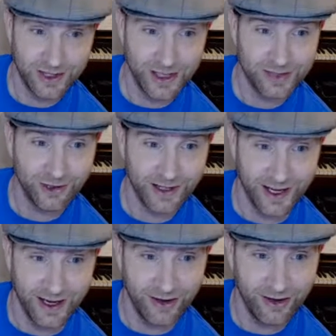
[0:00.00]
He's right
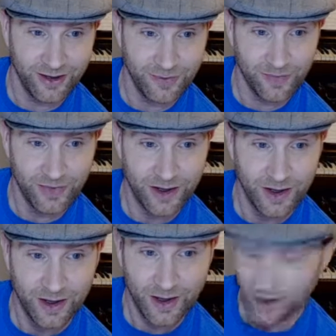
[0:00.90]
there.
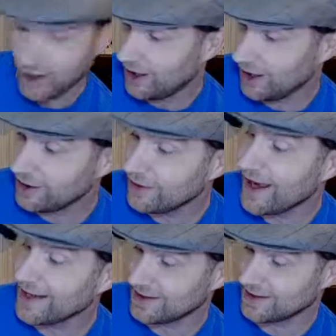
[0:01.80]
Earl of
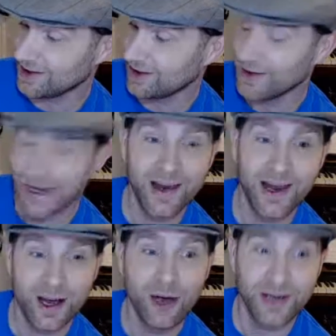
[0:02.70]
Exeter. Yeah,
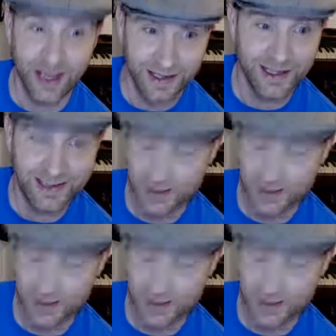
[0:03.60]
okay, let's